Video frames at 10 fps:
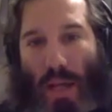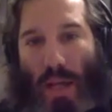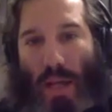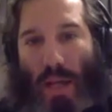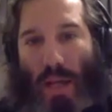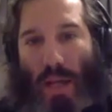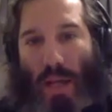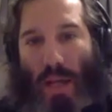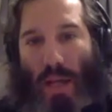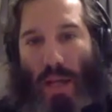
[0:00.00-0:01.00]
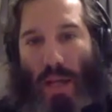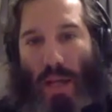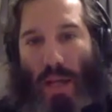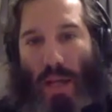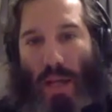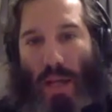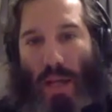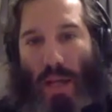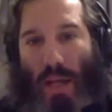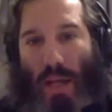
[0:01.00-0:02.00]
We, right. For
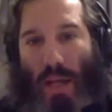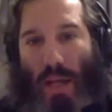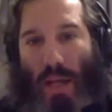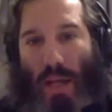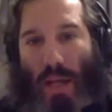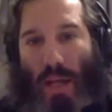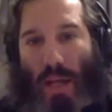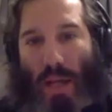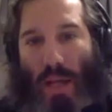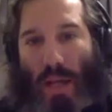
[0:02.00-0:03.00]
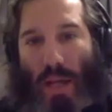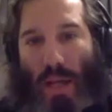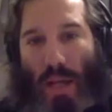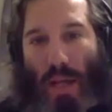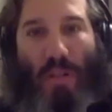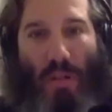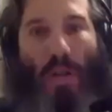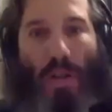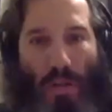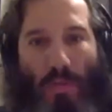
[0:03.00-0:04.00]
whatever reason people join, they stay for
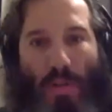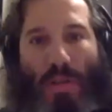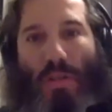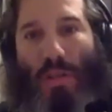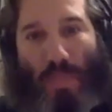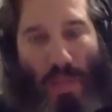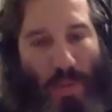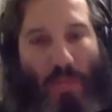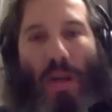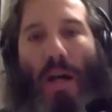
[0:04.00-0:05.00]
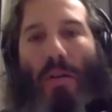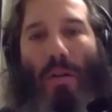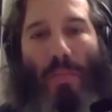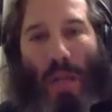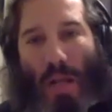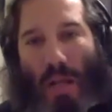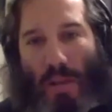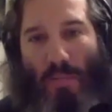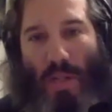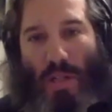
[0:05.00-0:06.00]
other reasons. The people around them, the
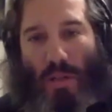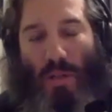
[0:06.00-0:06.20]
mission,